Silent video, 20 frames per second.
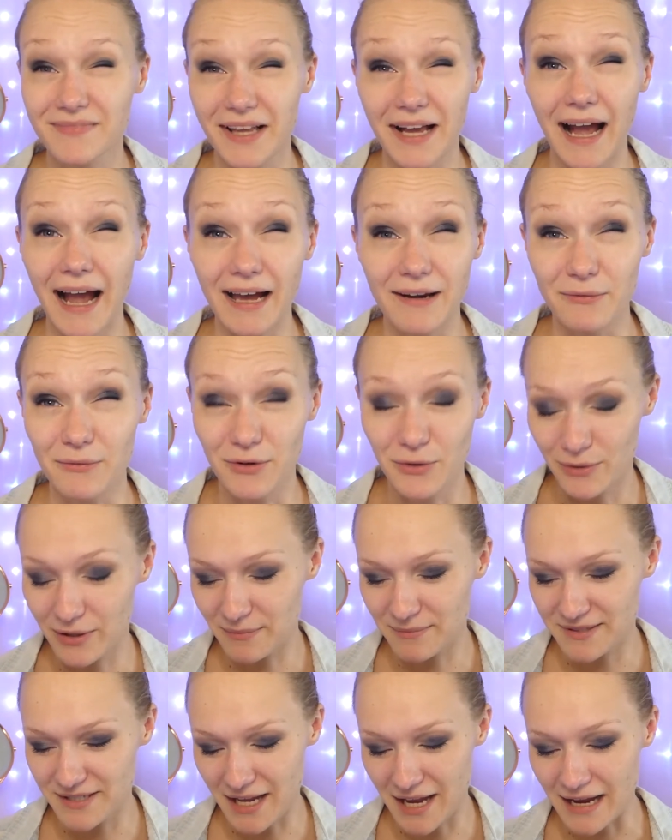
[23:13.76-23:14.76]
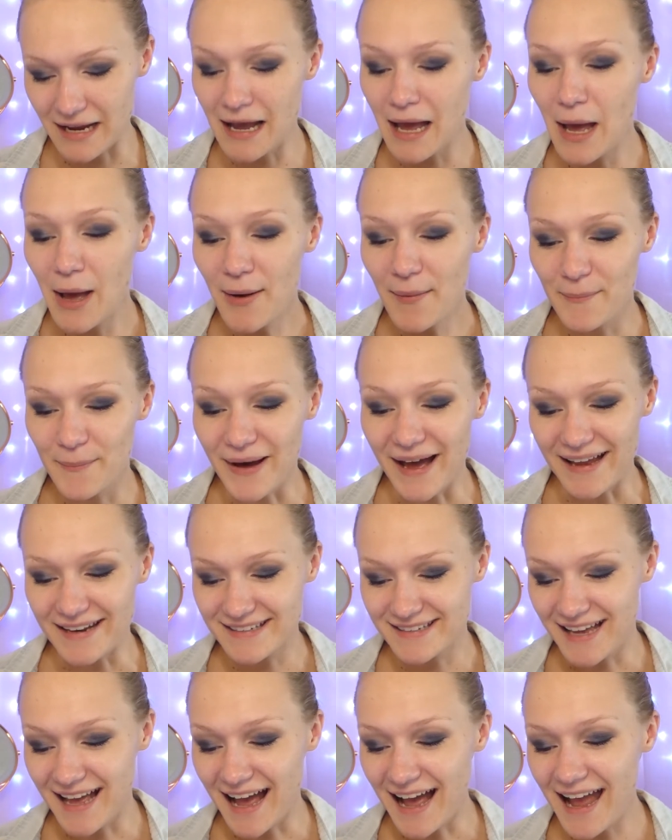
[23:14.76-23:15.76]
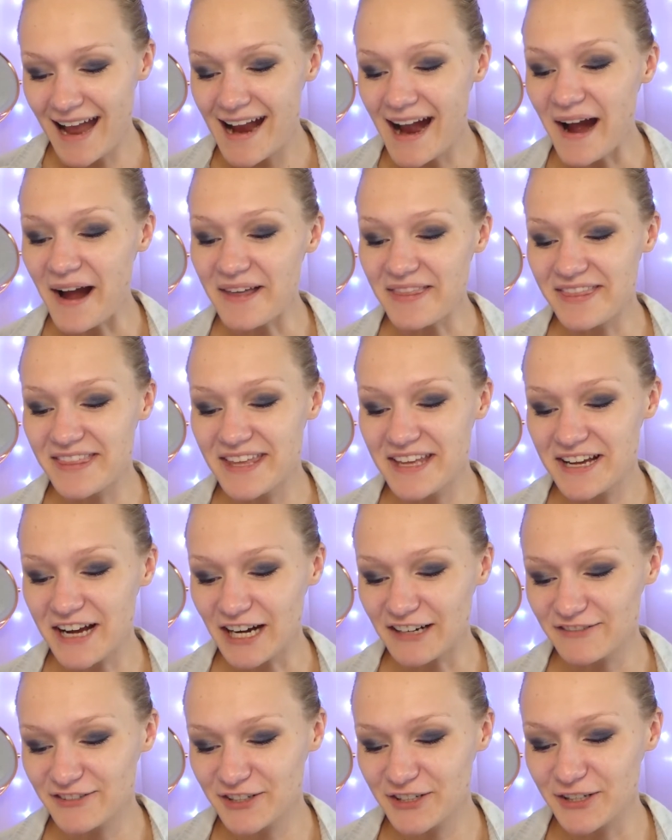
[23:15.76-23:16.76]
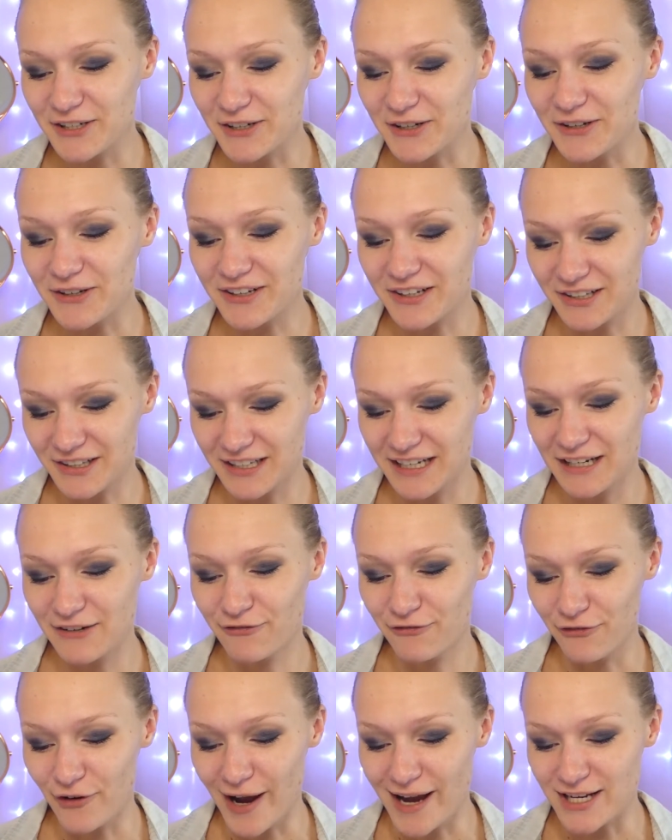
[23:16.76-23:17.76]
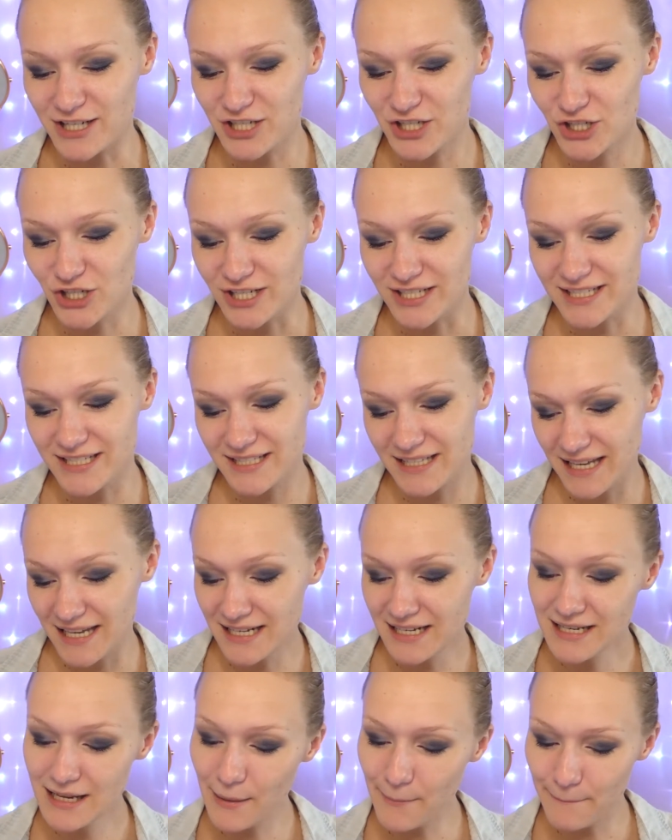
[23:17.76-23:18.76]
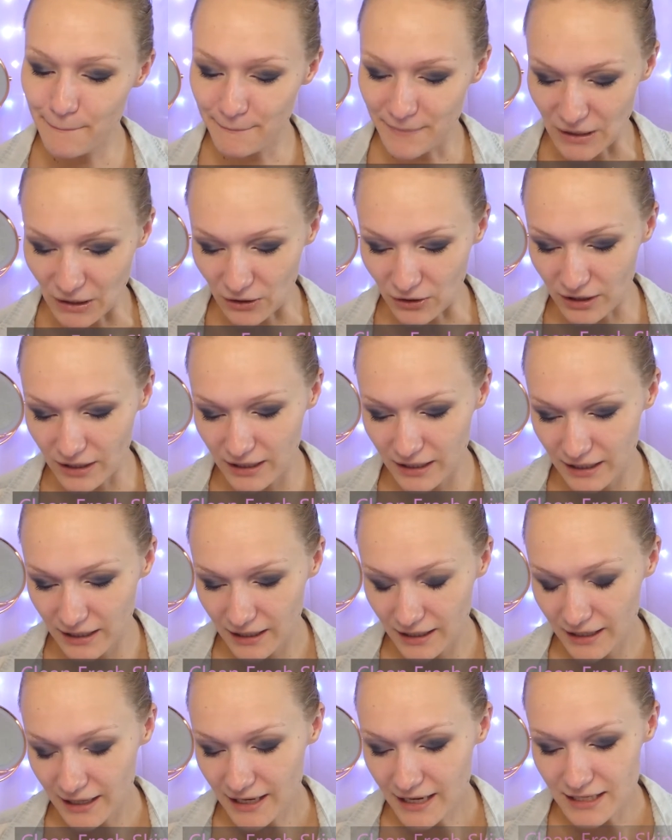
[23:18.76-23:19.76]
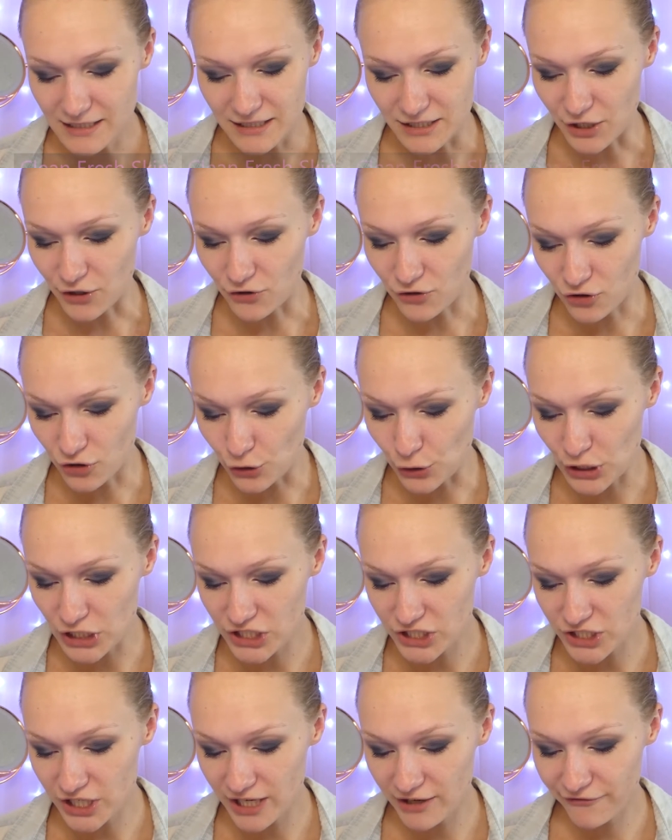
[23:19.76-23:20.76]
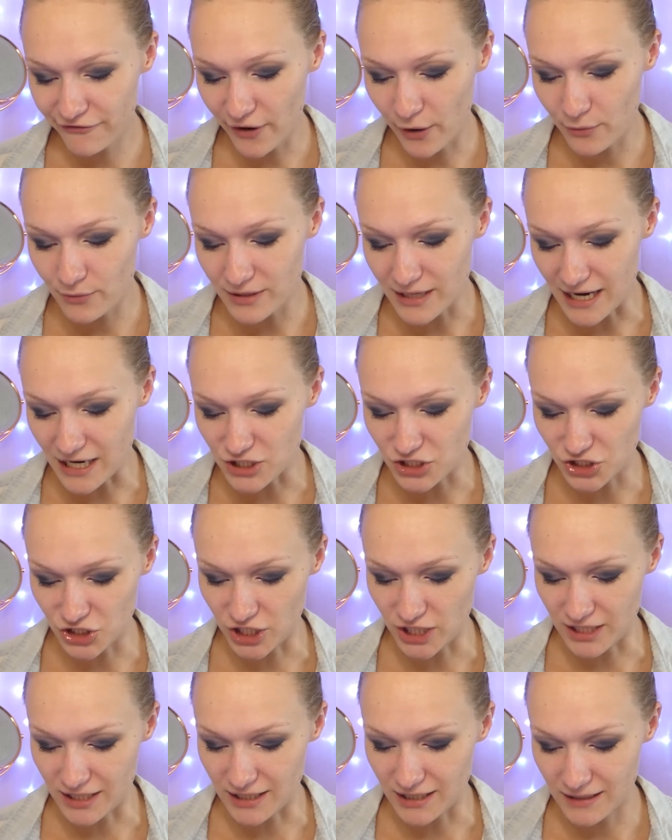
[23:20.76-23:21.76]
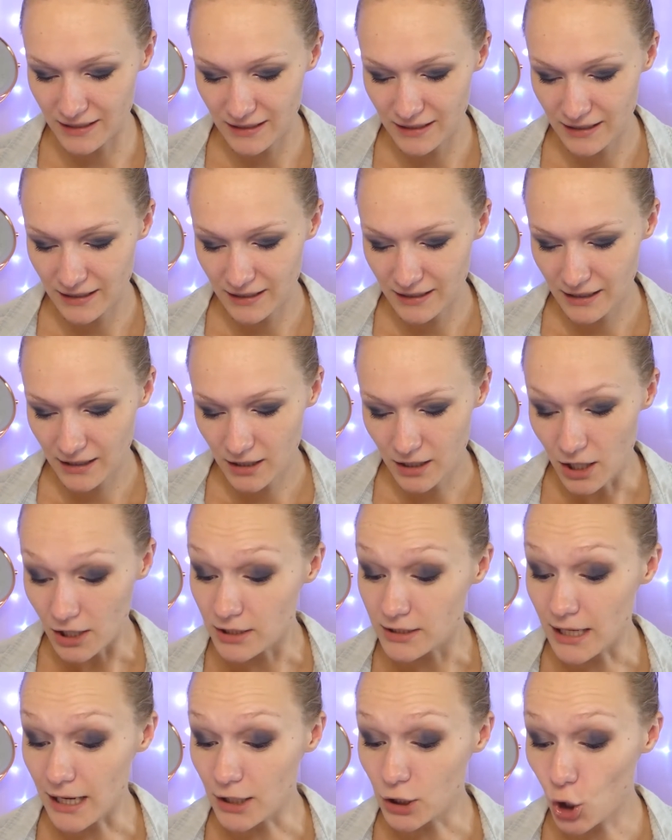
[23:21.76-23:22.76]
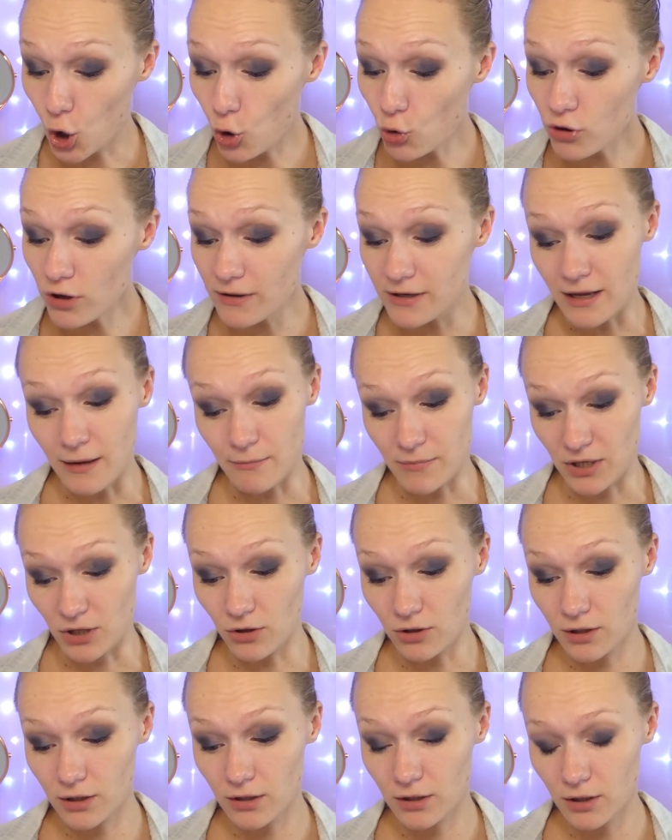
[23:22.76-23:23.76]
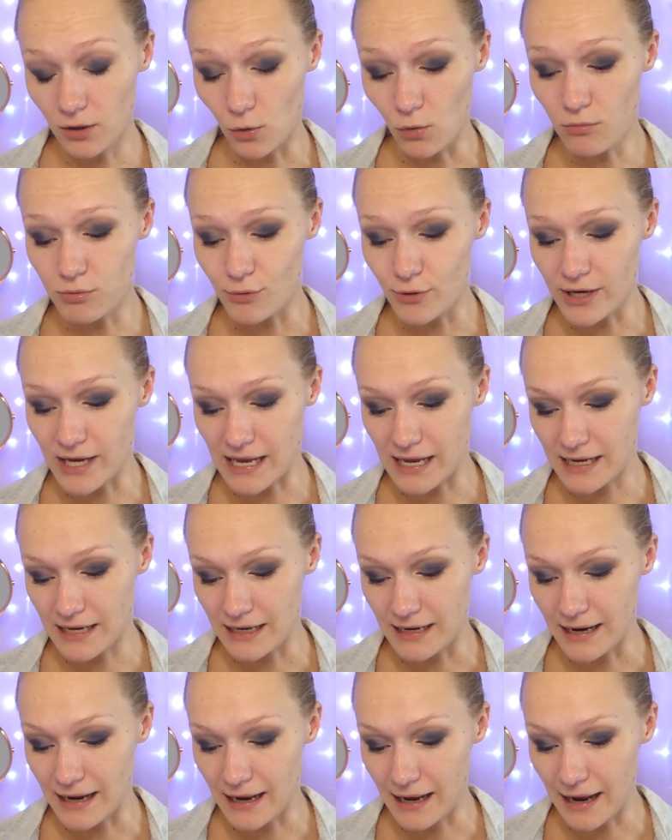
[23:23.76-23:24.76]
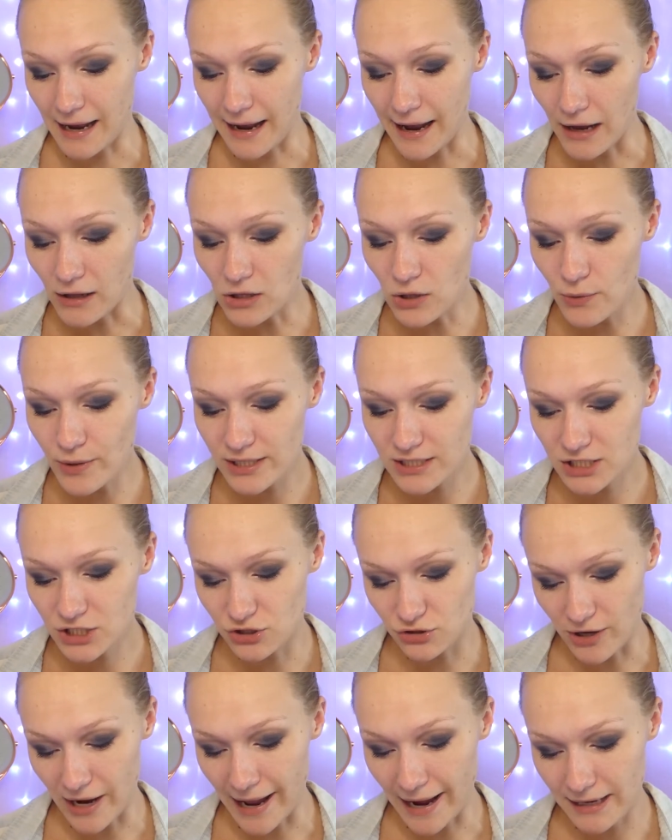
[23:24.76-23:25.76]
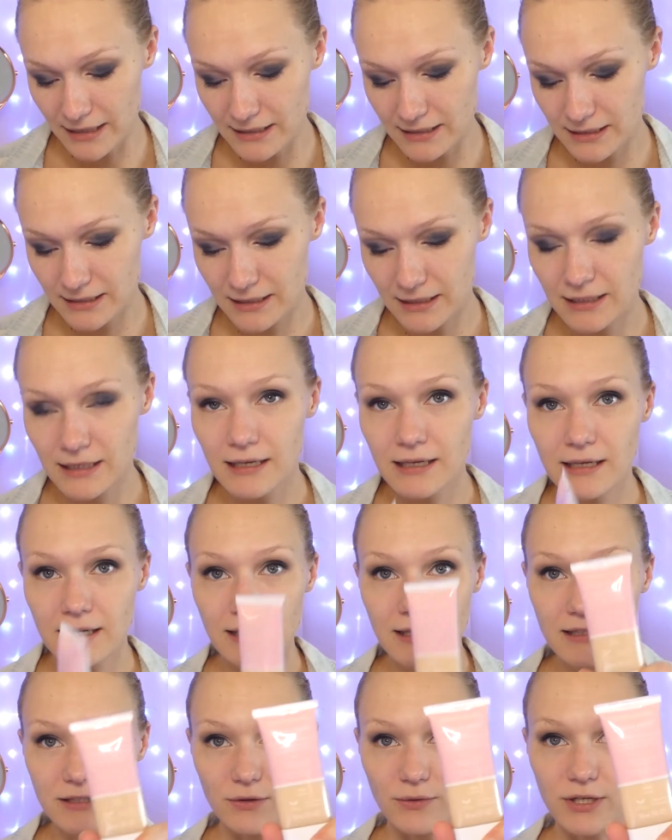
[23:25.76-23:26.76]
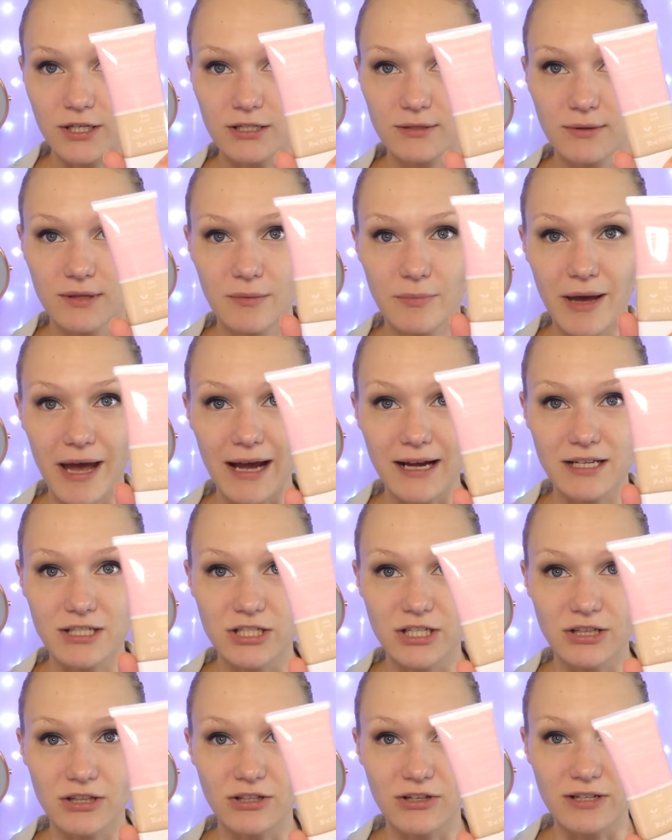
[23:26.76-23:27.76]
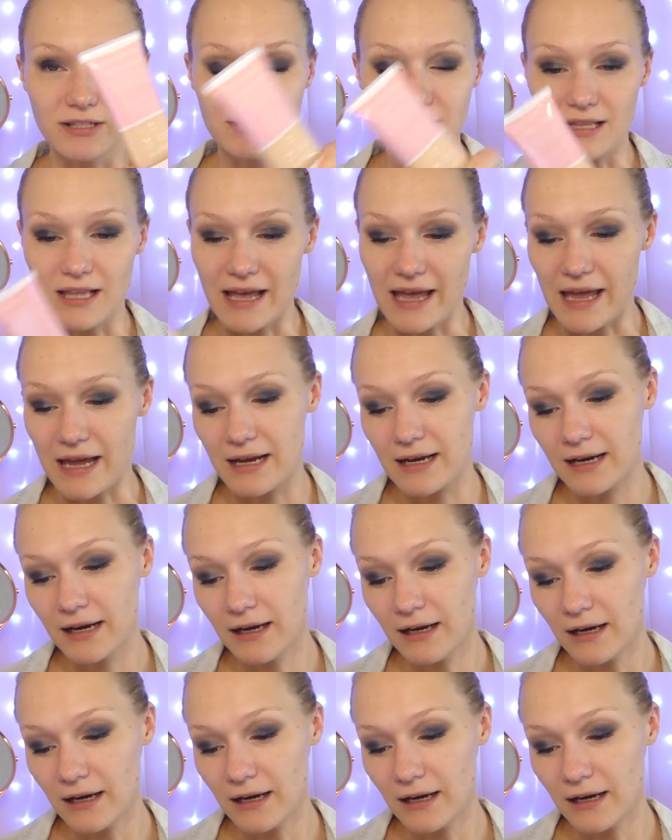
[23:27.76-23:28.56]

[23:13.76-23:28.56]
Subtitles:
I don't know what I'm saying, but I got the CoverGirl Clean Fresh Skin Milk. It's their nourishing foundation. It's got coconut milk, oh boy, and aloe extract. So here's what the packaging looks like.